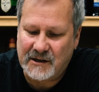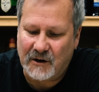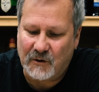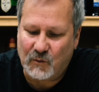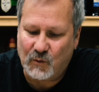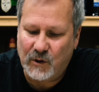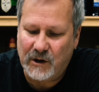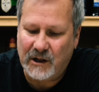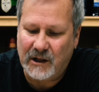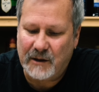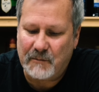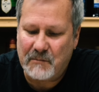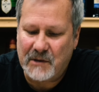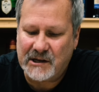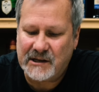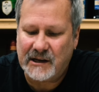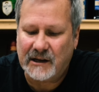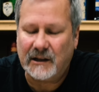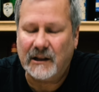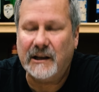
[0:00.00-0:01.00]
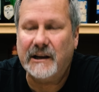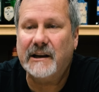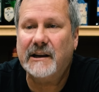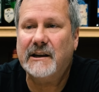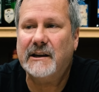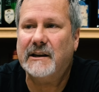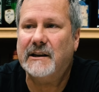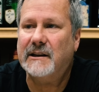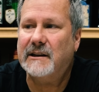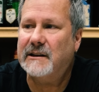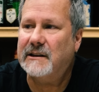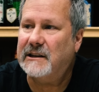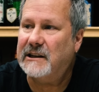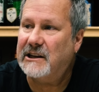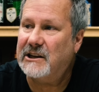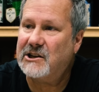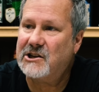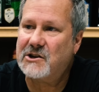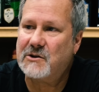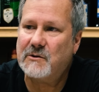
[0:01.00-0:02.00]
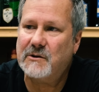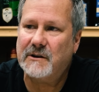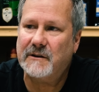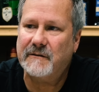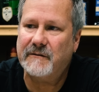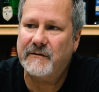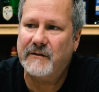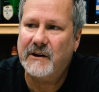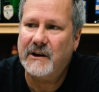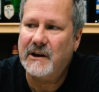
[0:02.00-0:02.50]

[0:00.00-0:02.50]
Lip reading: a really missing link in the history of